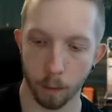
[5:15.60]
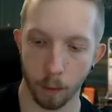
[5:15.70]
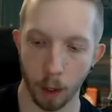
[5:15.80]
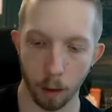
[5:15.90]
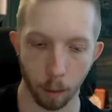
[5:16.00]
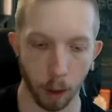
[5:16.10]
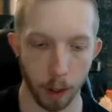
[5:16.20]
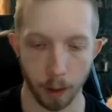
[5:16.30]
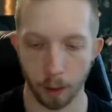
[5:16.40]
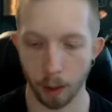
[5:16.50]
all
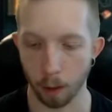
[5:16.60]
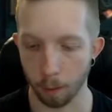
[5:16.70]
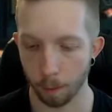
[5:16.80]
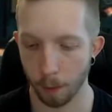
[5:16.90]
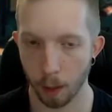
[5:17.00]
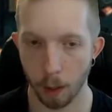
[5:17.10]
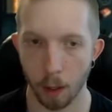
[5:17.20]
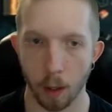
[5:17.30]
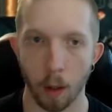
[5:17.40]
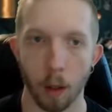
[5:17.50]
right so
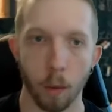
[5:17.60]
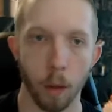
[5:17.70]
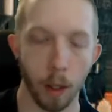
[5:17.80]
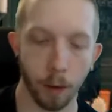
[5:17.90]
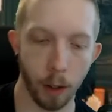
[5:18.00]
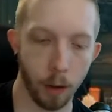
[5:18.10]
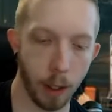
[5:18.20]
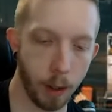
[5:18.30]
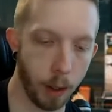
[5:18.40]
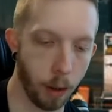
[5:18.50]
whenever you're
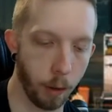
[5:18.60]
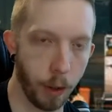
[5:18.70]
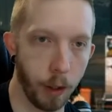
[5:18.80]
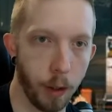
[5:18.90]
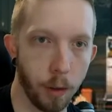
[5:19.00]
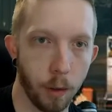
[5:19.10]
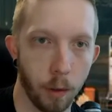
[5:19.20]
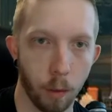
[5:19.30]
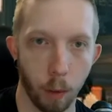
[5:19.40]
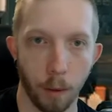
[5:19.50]
tasting coffee and you're
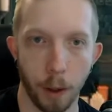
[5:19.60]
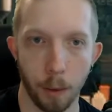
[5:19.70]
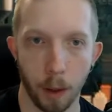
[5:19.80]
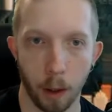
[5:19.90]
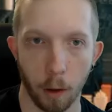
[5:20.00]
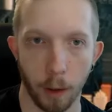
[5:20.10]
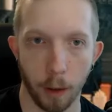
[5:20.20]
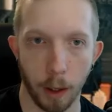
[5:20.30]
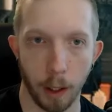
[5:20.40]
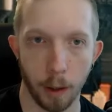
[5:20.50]
reviewing the coffee
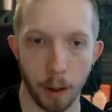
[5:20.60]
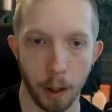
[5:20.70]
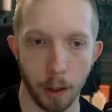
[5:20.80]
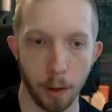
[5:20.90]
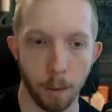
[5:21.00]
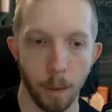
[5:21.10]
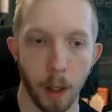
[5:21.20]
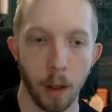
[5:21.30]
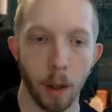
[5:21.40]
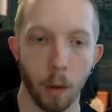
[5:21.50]
like how you need to,
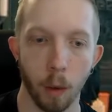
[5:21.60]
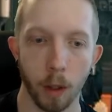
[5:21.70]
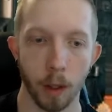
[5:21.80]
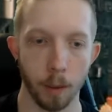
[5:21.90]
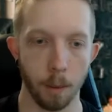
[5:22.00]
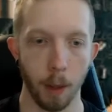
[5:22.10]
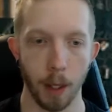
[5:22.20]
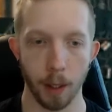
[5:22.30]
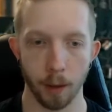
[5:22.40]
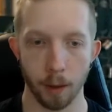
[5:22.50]
one of the
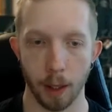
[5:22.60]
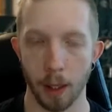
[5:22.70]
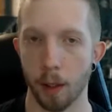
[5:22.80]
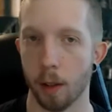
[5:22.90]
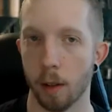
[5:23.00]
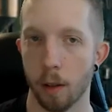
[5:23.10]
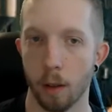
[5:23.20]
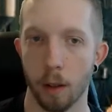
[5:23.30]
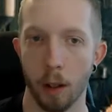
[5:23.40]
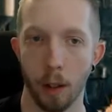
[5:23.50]
main things
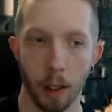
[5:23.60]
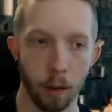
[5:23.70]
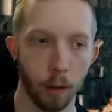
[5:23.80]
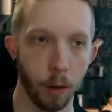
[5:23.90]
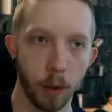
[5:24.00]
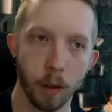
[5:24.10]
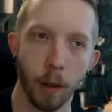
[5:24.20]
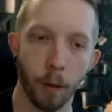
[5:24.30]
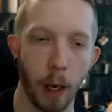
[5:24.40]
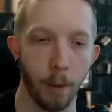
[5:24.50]
you gotta look for, there's
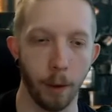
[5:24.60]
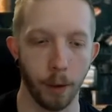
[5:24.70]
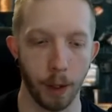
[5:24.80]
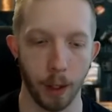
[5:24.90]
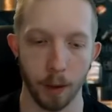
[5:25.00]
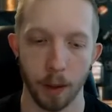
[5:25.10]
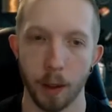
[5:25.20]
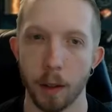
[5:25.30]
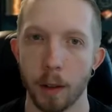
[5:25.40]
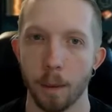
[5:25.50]
like five different things. Like
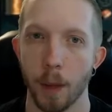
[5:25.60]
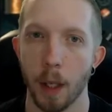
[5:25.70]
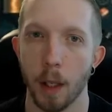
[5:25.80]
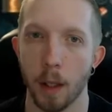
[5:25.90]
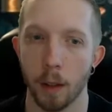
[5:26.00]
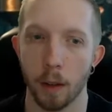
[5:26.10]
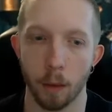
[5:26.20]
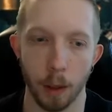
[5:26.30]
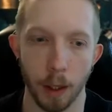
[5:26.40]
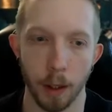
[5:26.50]
there's there's
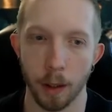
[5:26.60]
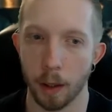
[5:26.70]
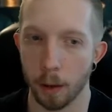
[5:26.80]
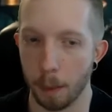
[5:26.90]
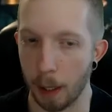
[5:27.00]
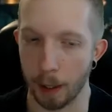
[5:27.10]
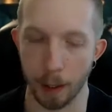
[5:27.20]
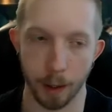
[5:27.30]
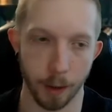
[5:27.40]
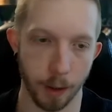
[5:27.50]
sweetness, there's
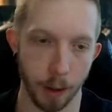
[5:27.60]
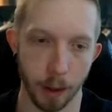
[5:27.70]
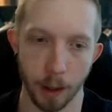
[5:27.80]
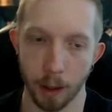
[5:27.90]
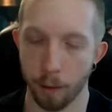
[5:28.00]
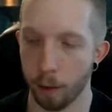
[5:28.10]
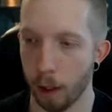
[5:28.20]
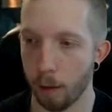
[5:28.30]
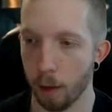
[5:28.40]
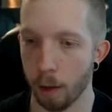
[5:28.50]
body, acidity,
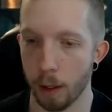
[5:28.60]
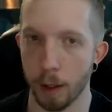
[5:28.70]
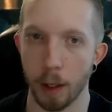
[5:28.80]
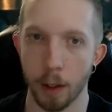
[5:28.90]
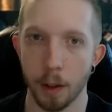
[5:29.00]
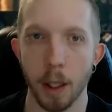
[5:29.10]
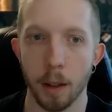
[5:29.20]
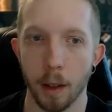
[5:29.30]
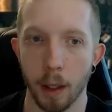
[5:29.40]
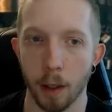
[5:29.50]
flavor, and then you
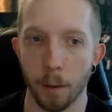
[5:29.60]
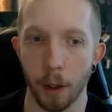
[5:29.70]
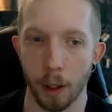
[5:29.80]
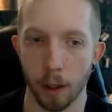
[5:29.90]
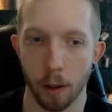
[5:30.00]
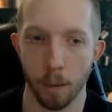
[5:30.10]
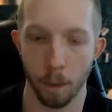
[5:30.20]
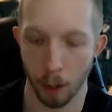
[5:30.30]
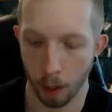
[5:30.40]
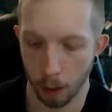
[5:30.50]
got like the finish.
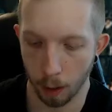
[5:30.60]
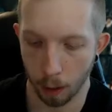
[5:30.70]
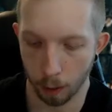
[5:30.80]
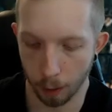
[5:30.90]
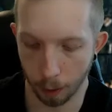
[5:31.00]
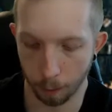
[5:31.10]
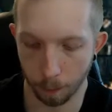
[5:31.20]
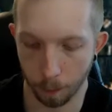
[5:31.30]
So